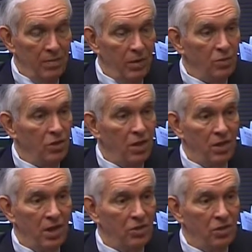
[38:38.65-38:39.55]
There was
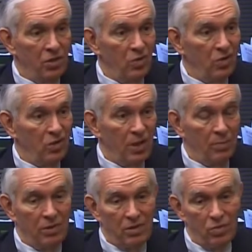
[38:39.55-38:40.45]
nothing else to do
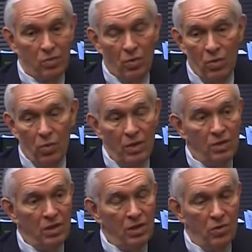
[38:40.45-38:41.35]
except to do, what
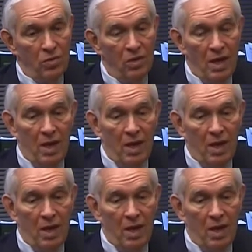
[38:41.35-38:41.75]
does he do?